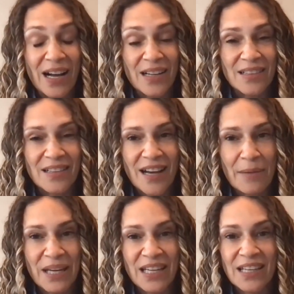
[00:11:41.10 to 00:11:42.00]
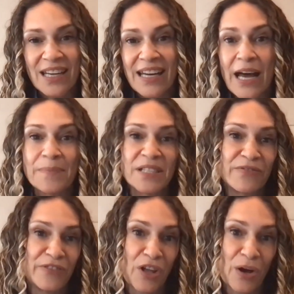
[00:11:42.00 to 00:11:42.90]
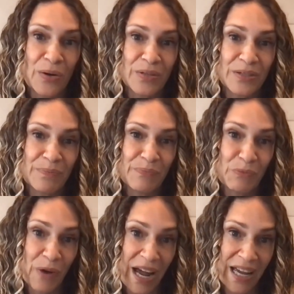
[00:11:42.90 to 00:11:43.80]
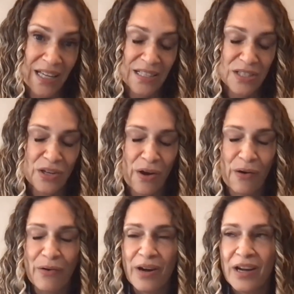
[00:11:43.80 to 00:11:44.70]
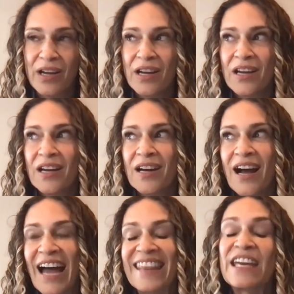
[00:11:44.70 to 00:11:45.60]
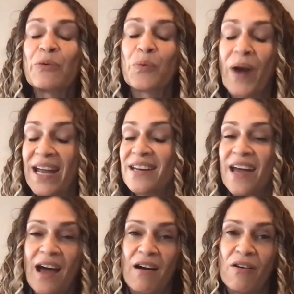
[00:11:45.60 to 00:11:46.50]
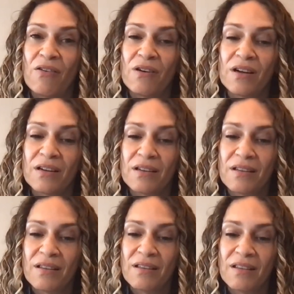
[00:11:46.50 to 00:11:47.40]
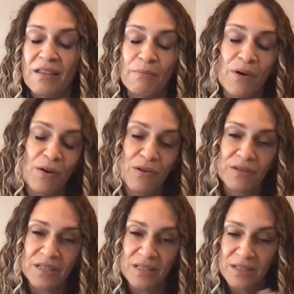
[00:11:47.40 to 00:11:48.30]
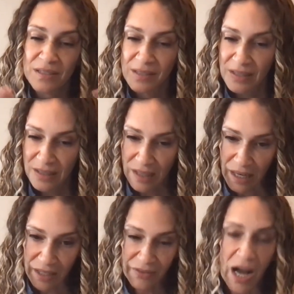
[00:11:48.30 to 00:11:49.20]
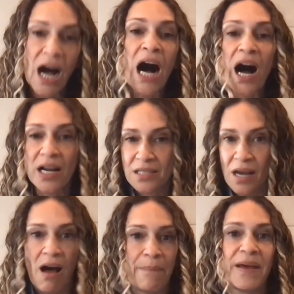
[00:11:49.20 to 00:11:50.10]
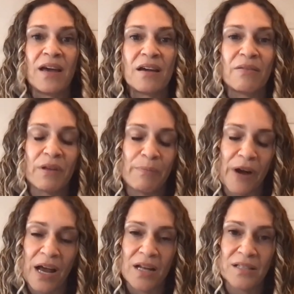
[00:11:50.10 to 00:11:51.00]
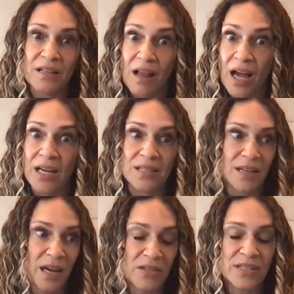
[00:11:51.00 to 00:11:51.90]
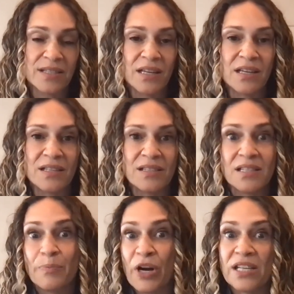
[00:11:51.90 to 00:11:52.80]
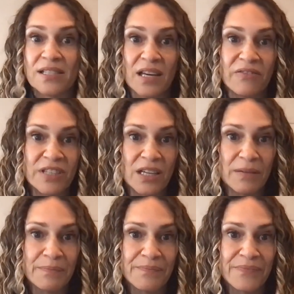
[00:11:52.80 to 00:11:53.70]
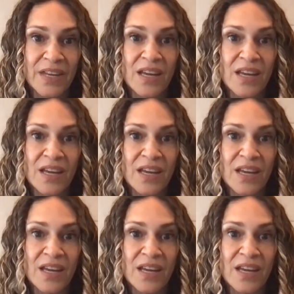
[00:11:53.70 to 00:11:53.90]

Well, I mean, it ebbs and flows, right? So I think right now, the most kind of hot topic with brands, clients, agencies is brand safety.